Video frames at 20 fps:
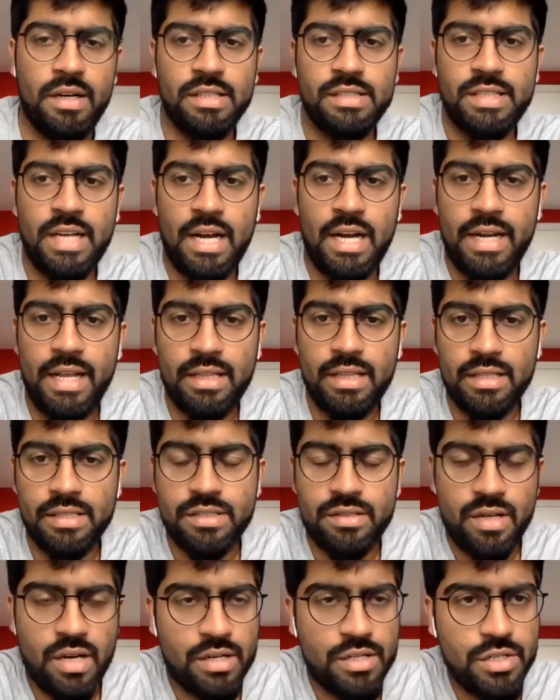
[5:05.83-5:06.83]
understanding
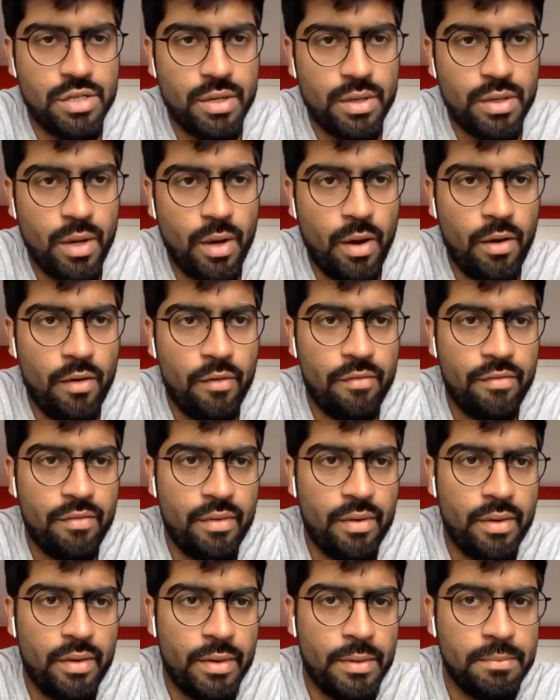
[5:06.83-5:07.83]
the structure of
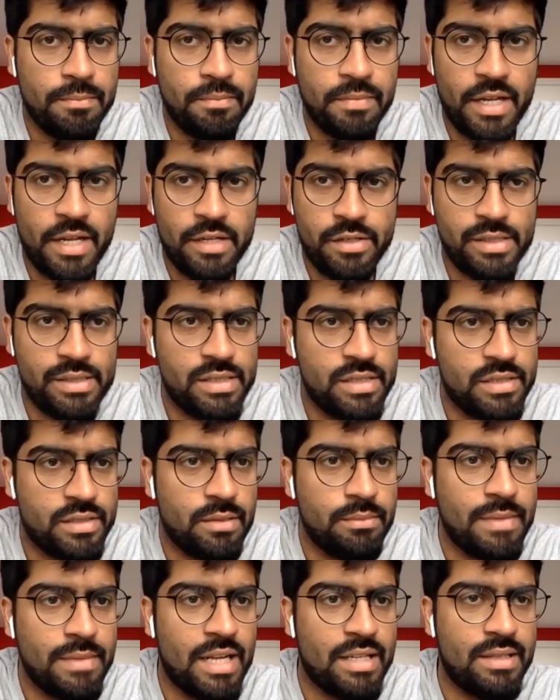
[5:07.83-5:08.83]
the education
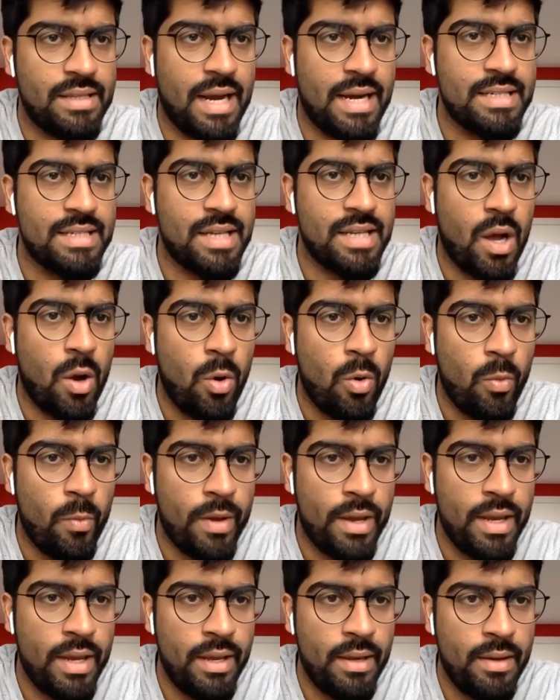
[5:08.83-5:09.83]
system, that is
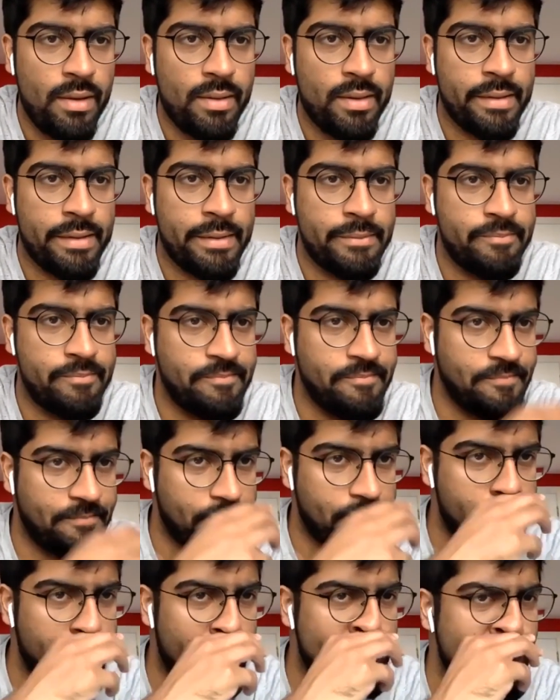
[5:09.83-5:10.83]
how we
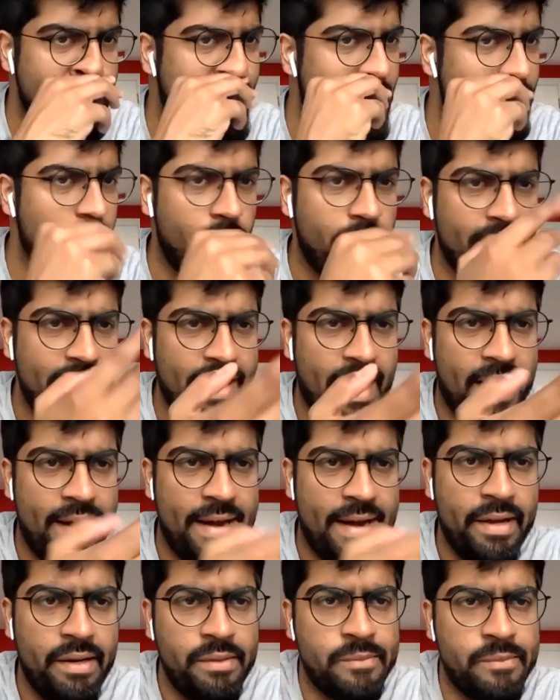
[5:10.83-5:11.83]
basically came up with the
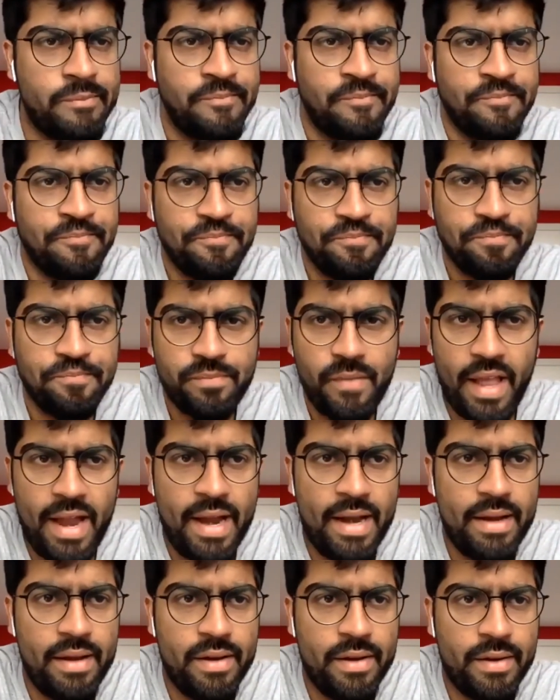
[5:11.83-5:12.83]
idea.
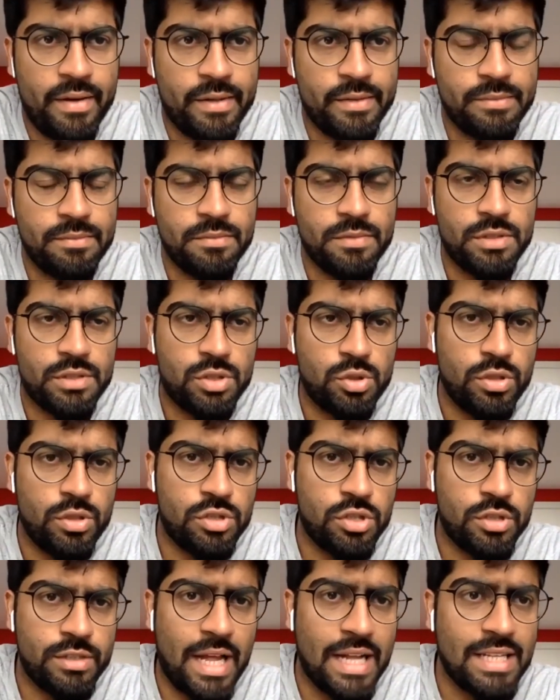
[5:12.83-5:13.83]
And
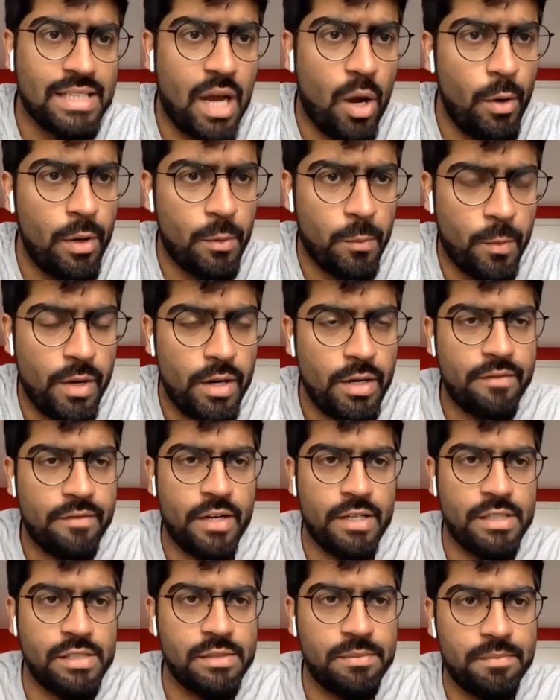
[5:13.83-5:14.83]
so that's how it
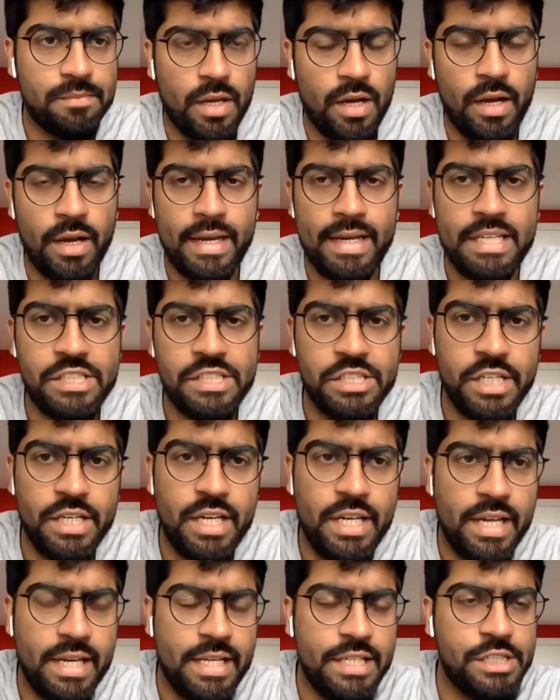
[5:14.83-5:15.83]
worked for us.
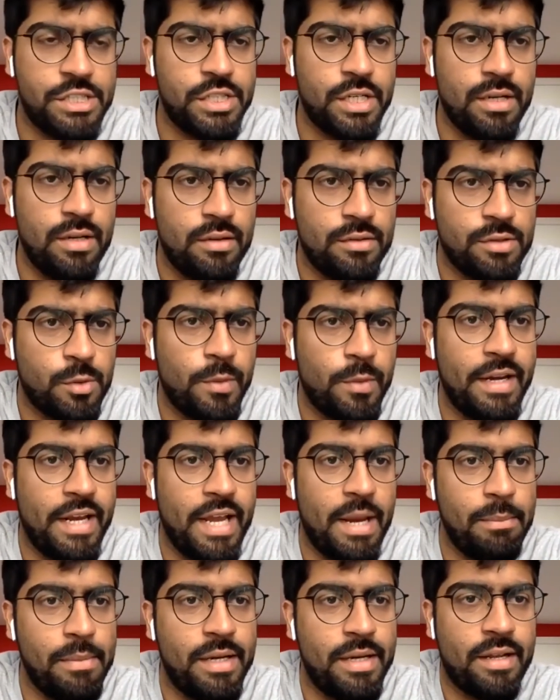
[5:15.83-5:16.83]
Initial, so
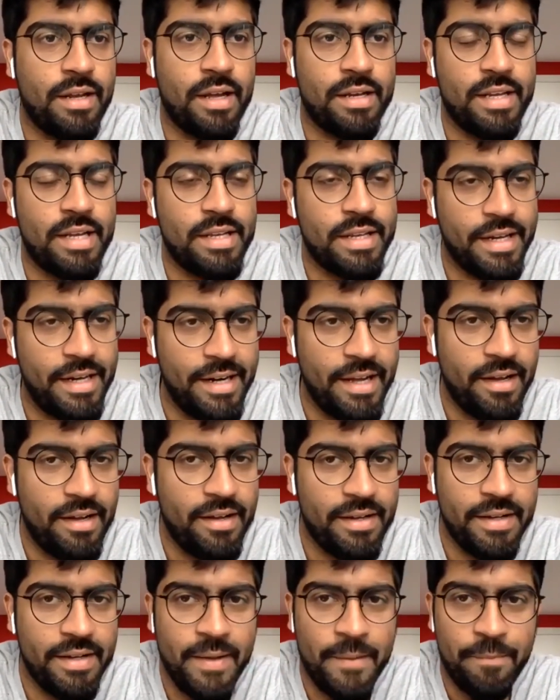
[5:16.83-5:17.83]
we named it Career
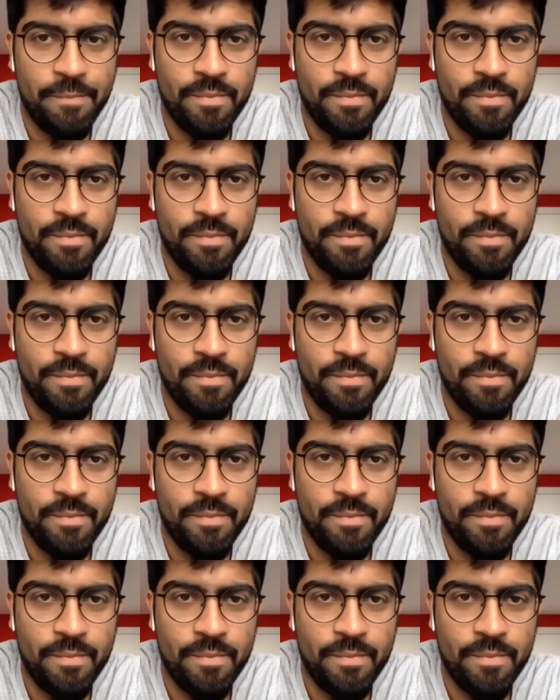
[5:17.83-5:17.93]
Kida.